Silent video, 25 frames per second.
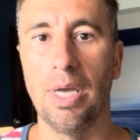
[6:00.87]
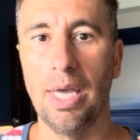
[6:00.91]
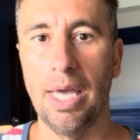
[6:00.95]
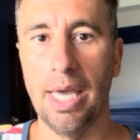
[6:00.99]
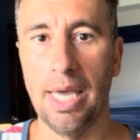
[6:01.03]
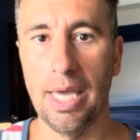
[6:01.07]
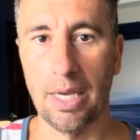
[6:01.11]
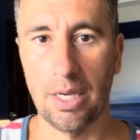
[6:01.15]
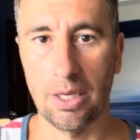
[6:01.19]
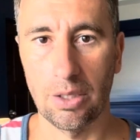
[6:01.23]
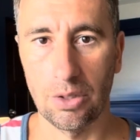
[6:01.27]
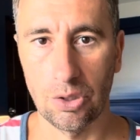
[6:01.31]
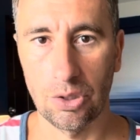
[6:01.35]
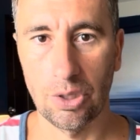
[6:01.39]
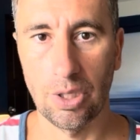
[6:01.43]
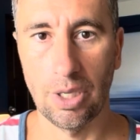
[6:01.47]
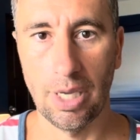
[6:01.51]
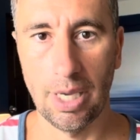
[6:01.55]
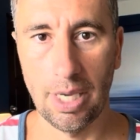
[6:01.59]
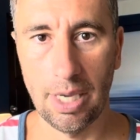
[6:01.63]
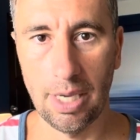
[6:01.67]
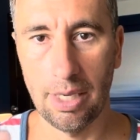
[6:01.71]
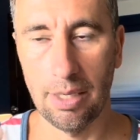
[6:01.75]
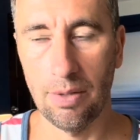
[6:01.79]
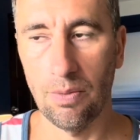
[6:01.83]

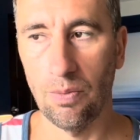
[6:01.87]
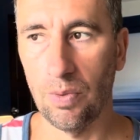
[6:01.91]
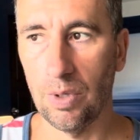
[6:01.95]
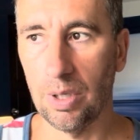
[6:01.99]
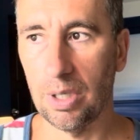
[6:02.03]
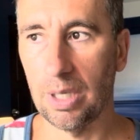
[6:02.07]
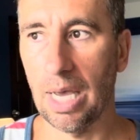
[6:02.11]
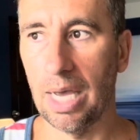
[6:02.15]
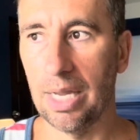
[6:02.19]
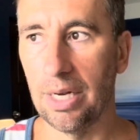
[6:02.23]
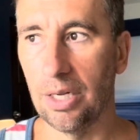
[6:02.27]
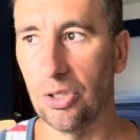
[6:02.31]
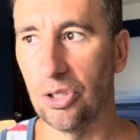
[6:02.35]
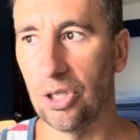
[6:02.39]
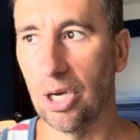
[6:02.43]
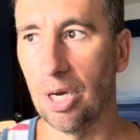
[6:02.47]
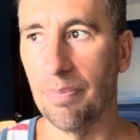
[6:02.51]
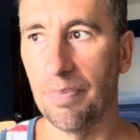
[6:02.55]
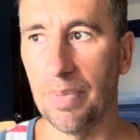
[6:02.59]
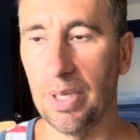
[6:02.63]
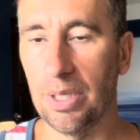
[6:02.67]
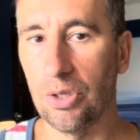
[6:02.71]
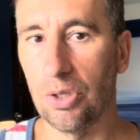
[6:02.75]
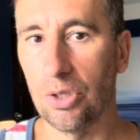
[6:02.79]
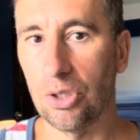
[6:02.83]
we kind of
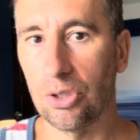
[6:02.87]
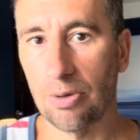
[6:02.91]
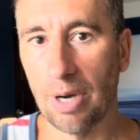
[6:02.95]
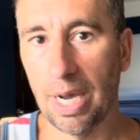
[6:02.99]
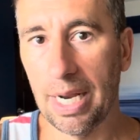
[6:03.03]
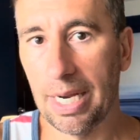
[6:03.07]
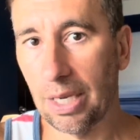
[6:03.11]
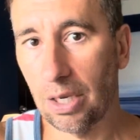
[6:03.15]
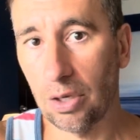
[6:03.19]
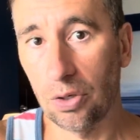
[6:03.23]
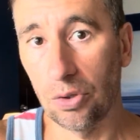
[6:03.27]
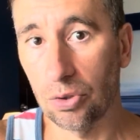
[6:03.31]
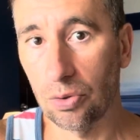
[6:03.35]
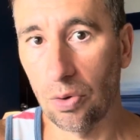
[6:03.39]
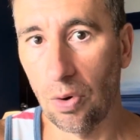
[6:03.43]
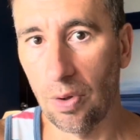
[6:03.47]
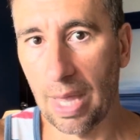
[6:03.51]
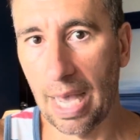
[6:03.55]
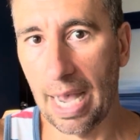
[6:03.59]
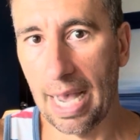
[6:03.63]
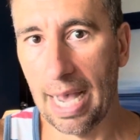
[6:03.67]
jump into trying to control that